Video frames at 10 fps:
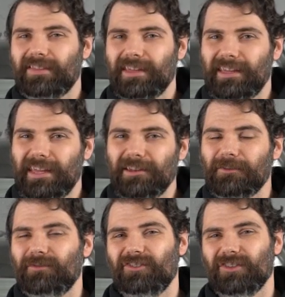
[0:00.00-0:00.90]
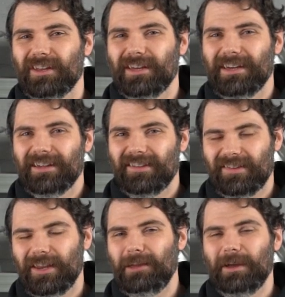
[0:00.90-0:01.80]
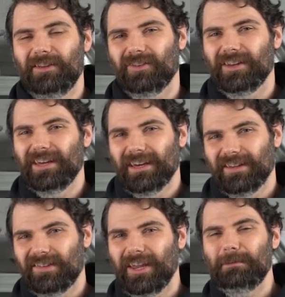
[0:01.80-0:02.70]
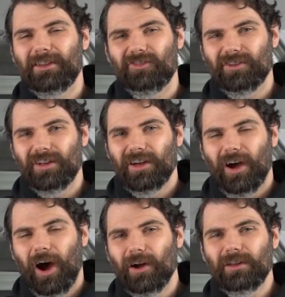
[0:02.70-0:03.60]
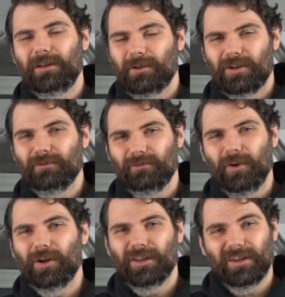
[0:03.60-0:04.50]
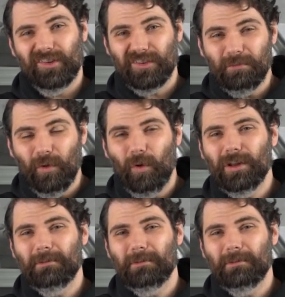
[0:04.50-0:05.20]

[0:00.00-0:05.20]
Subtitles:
the inefficient steam engine. A steam engine only converted a small